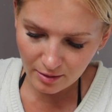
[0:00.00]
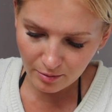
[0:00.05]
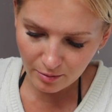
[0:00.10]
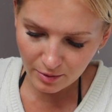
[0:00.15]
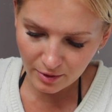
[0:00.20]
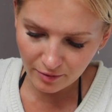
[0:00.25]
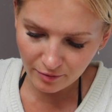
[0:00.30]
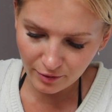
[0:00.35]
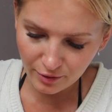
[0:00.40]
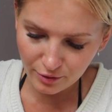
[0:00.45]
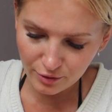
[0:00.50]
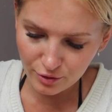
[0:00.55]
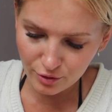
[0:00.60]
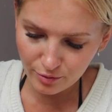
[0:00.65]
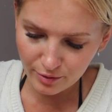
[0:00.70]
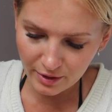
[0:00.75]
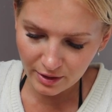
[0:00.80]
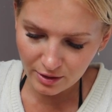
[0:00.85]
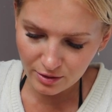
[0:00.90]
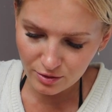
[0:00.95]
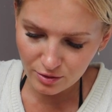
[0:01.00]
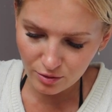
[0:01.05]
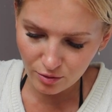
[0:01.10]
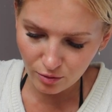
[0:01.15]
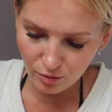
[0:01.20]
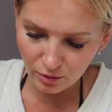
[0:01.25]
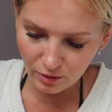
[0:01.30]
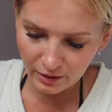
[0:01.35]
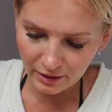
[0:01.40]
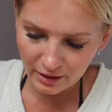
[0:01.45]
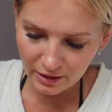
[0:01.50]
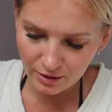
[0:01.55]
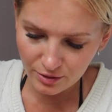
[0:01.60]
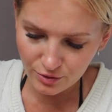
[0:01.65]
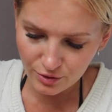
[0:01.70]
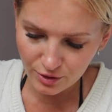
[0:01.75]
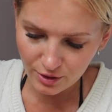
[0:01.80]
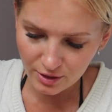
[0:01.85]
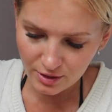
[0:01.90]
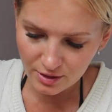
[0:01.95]
but if you're doing solely
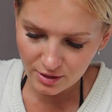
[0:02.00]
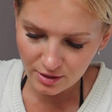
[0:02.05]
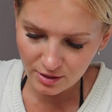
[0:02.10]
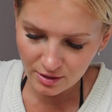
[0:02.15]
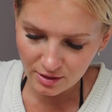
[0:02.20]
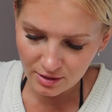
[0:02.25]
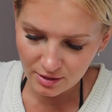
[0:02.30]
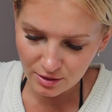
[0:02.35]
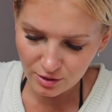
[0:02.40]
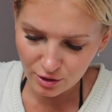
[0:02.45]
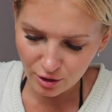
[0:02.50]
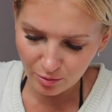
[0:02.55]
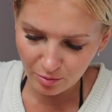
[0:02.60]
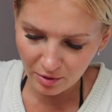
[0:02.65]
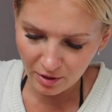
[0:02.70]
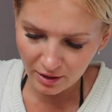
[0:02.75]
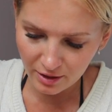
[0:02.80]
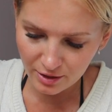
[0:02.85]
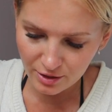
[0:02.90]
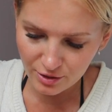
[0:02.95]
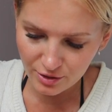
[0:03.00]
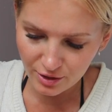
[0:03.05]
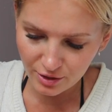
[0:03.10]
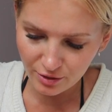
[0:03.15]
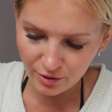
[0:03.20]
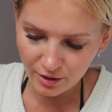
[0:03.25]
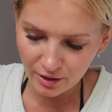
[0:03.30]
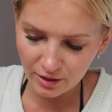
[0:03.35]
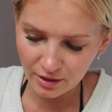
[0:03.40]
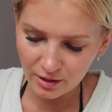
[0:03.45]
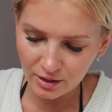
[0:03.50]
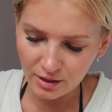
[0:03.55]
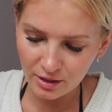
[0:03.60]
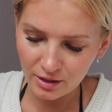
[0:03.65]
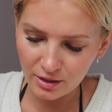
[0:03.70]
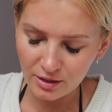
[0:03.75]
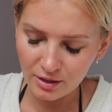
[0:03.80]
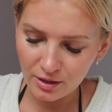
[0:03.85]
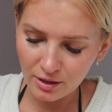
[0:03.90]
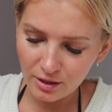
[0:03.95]
just this gel polish, then you're going to
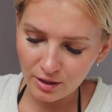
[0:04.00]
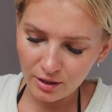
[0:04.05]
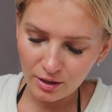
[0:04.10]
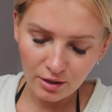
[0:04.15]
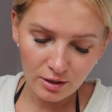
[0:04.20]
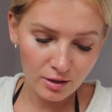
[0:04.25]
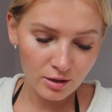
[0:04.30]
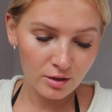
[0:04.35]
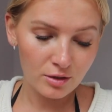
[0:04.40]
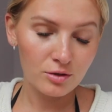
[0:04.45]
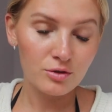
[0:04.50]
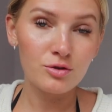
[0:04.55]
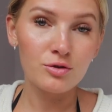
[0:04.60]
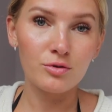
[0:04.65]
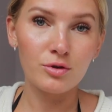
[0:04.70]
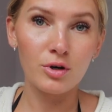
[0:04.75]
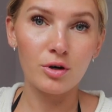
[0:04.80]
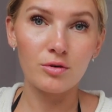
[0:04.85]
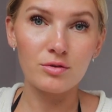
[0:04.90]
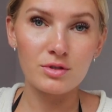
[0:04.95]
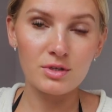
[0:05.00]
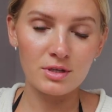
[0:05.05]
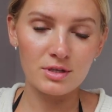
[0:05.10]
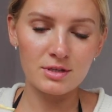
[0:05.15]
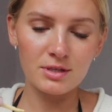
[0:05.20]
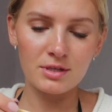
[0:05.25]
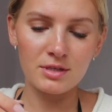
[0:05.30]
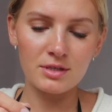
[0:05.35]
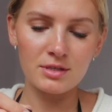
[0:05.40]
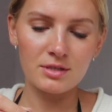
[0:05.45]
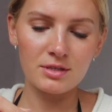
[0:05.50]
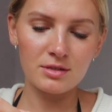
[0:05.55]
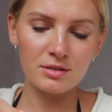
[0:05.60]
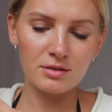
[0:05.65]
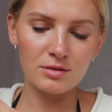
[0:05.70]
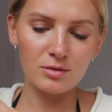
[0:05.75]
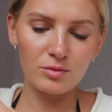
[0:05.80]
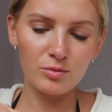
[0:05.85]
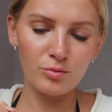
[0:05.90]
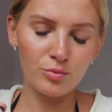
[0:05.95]
need two coats because it is
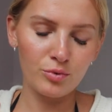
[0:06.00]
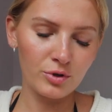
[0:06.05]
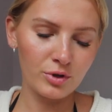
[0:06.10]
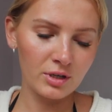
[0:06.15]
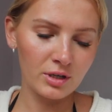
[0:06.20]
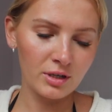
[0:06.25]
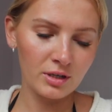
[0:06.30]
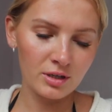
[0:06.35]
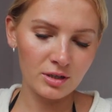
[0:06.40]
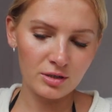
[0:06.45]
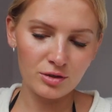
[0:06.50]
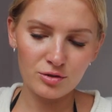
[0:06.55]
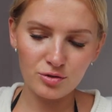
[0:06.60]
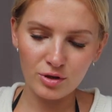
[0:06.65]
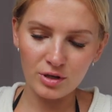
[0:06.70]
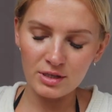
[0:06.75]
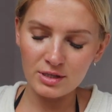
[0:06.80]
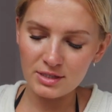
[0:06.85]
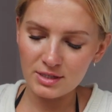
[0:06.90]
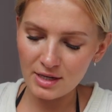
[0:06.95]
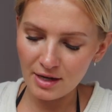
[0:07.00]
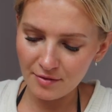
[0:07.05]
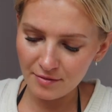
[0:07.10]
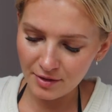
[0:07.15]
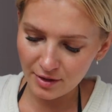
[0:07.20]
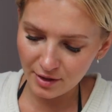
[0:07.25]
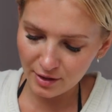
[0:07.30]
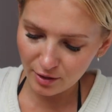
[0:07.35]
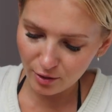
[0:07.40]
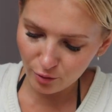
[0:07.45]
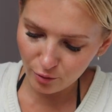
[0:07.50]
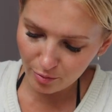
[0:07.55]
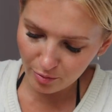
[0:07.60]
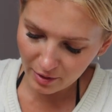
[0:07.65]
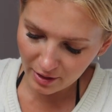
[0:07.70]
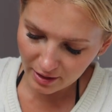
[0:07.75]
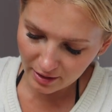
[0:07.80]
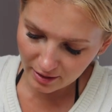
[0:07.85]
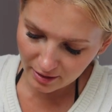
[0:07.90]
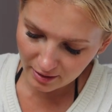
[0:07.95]
pretty, it's not very
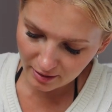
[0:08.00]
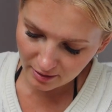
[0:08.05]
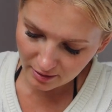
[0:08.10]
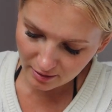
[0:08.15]
opaque.